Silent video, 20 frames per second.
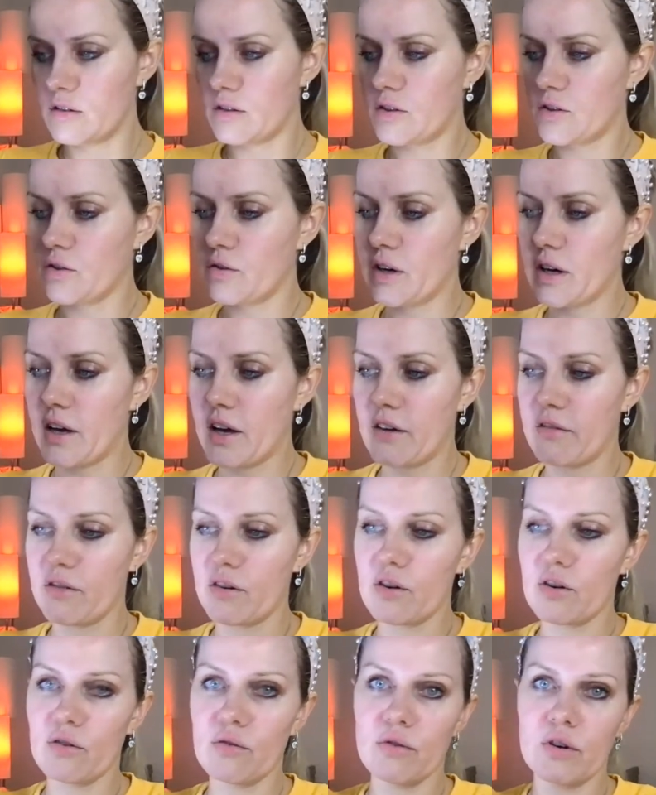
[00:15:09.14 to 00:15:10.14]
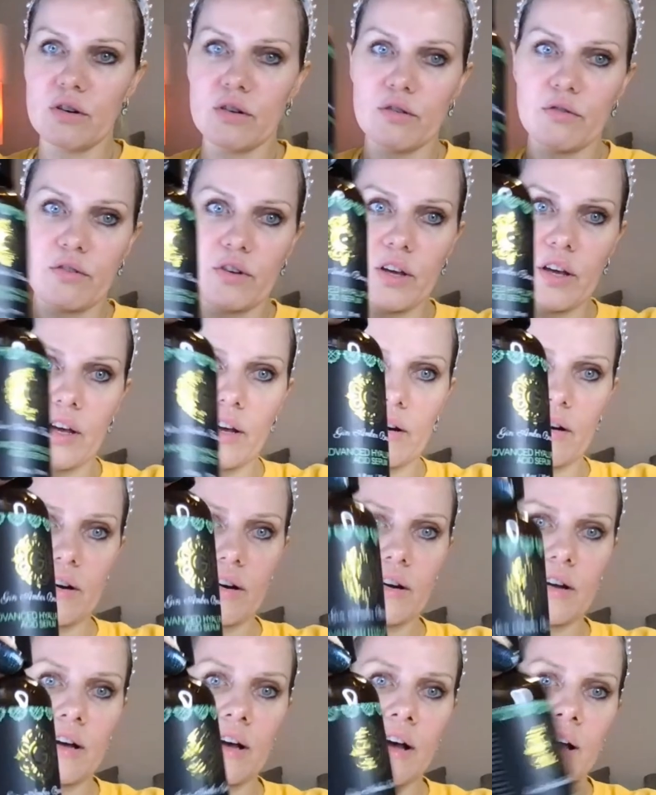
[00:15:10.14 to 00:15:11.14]
so I have a new one over
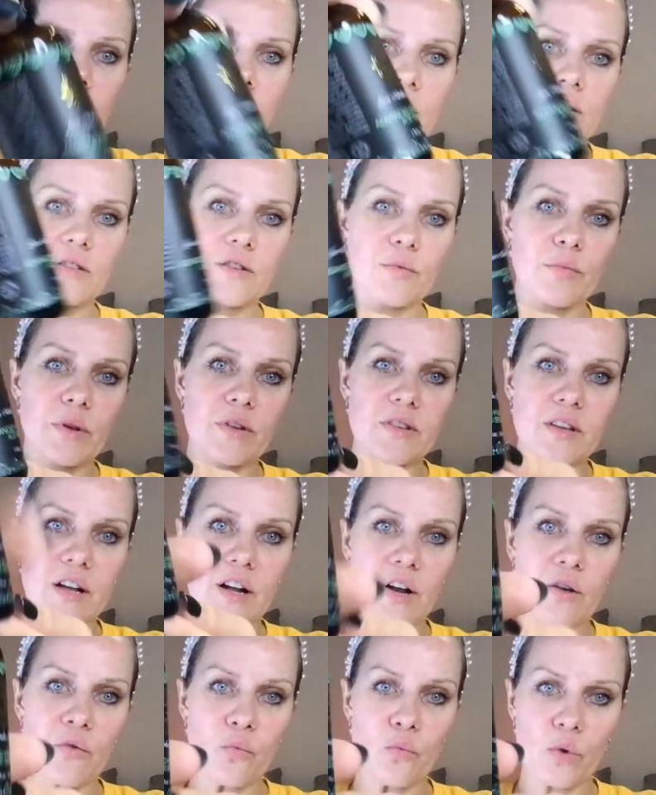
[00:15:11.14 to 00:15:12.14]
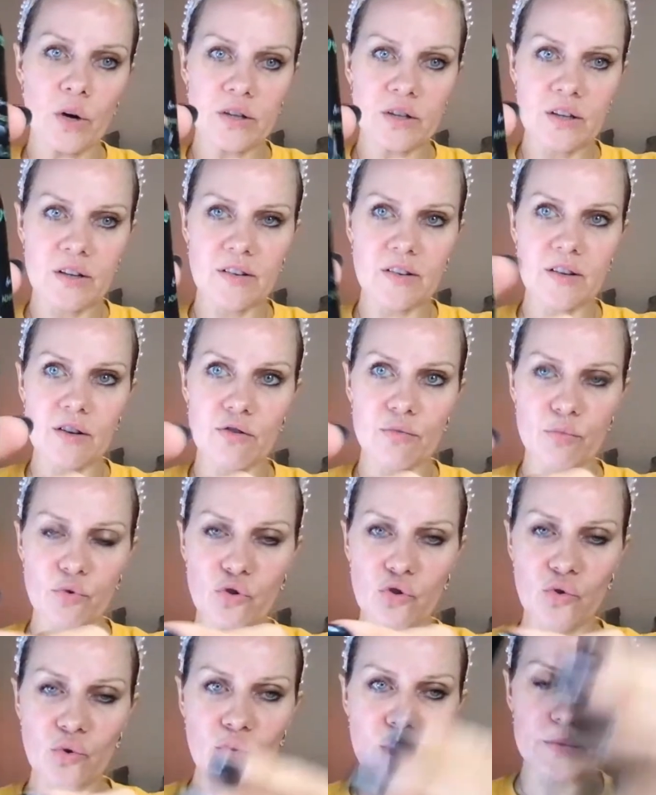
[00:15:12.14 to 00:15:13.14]
here. So basically what these
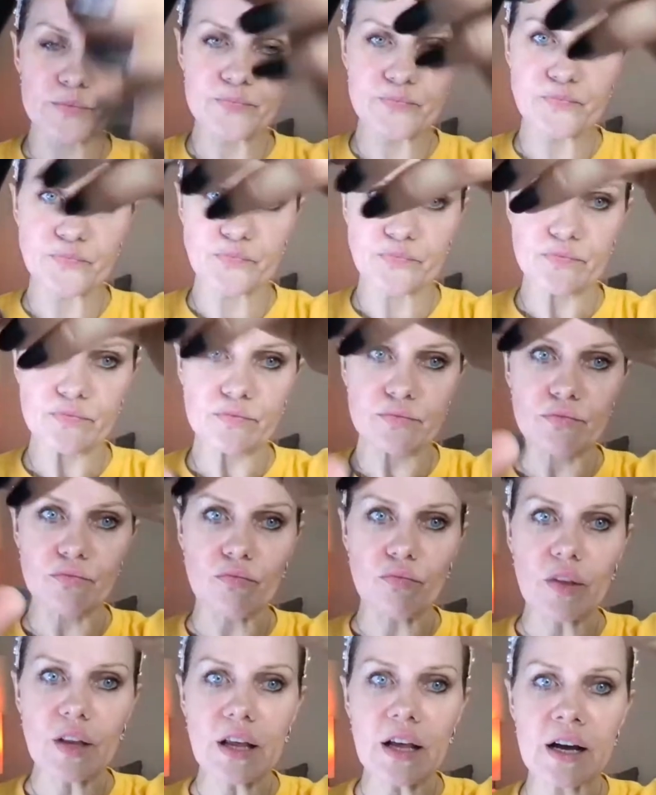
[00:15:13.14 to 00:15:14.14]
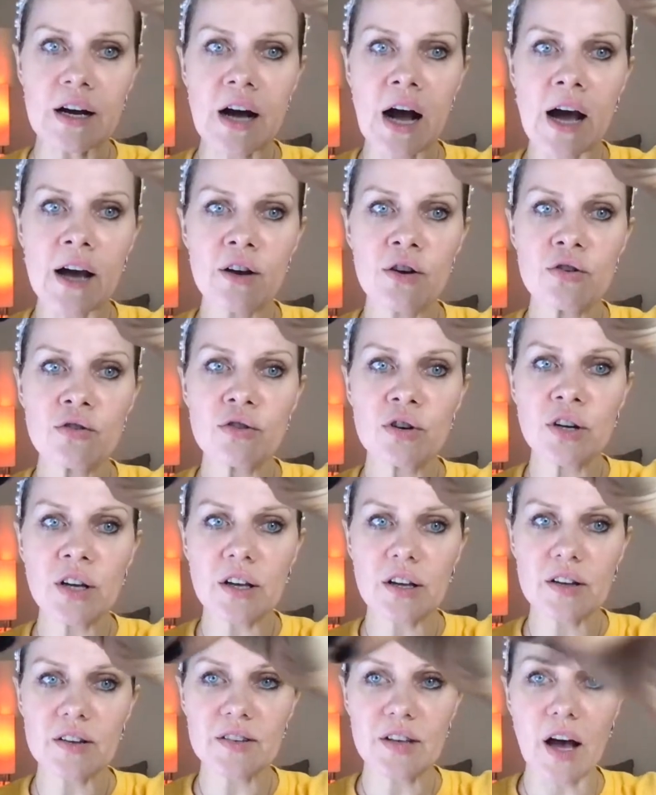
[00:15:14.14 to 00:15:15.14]
serums do,
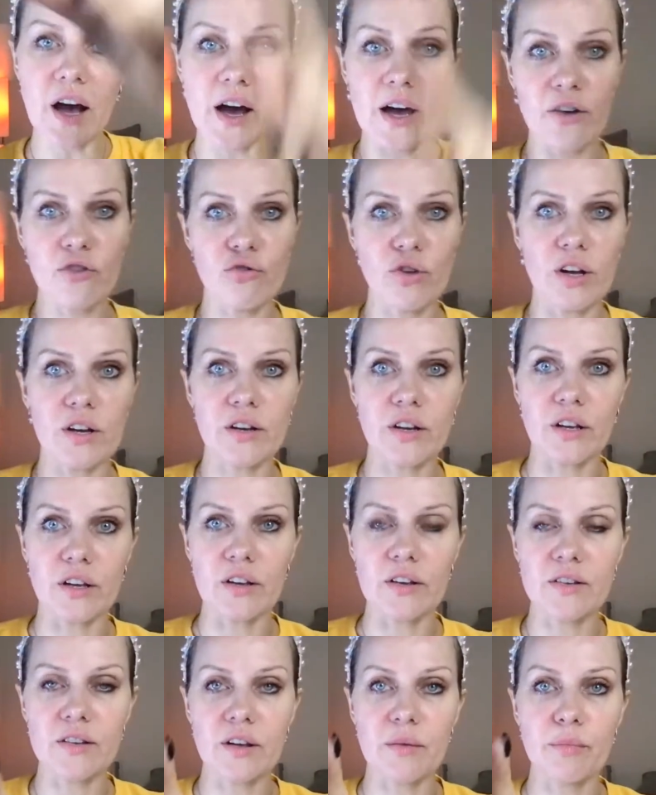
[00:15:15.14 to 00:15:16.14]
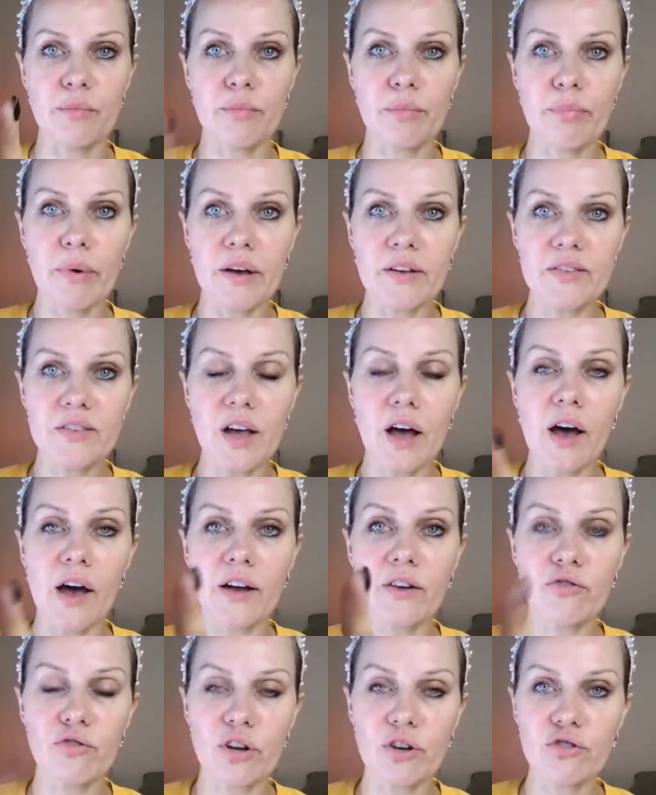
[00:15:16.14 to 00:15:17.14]
hyaluronic is hydrating. It's the best
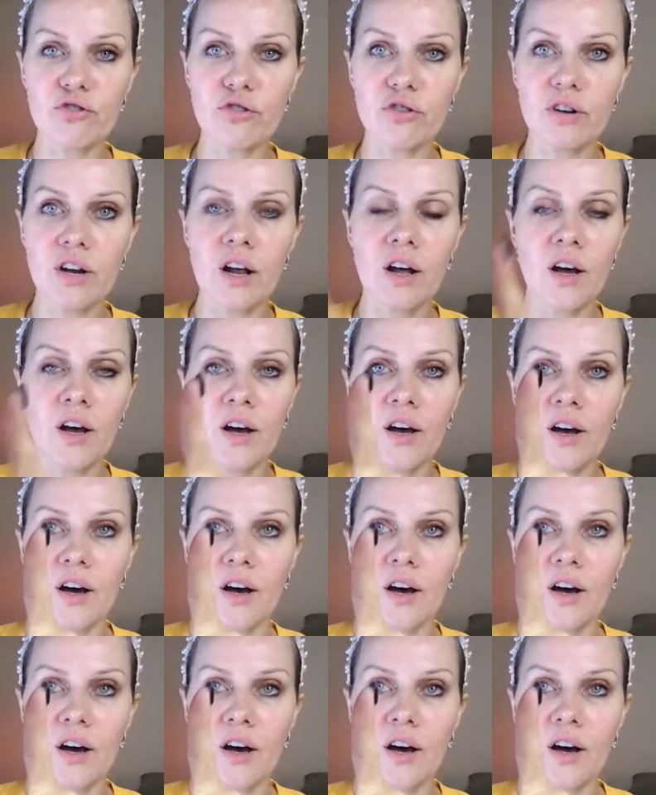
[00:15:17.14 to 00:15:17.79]
hydration